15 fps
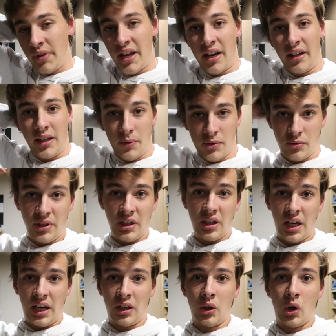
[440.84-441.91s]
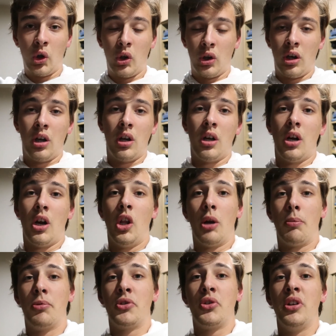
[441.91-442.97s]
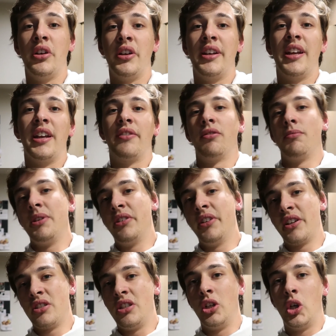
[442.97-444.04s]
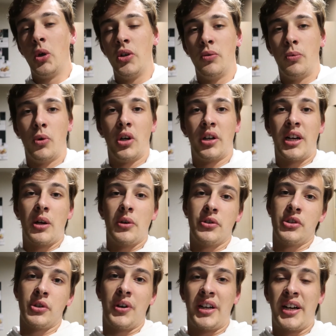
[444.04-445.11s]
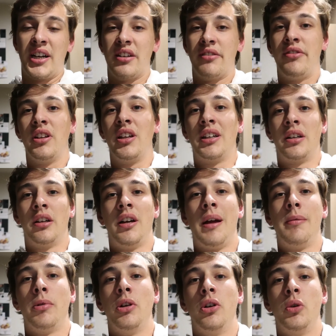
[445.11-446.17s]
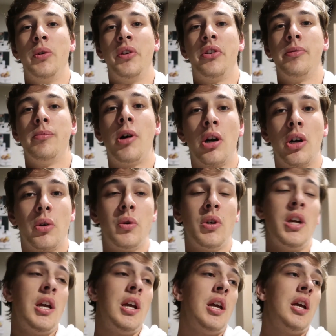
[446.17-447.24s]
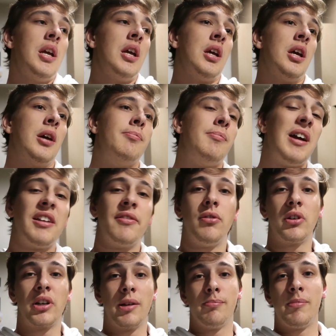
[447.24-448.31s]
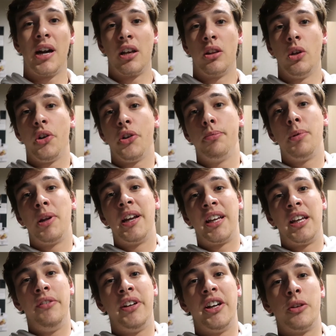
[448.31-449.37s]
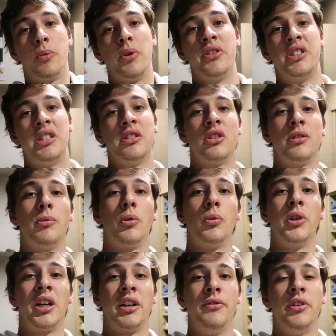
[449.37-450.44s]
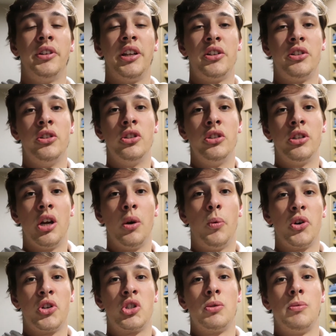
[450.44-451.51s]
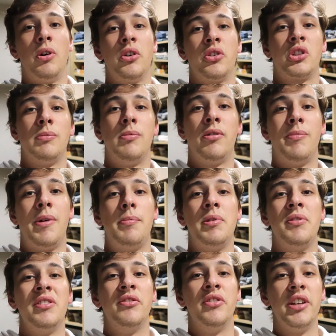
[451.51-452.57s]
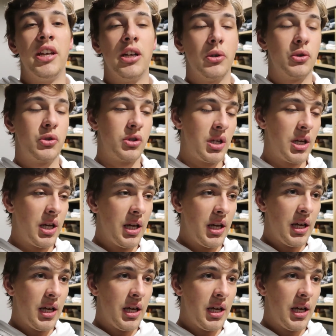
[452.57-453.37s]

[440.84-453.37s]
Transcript: there was really like not an opportunity there for me to actually go and work out, so I kind of feel like I'm going to do it tomorrow. Might vlog it, might not, but like if you guys want to see some more workout footage, just watch some of my previous videos.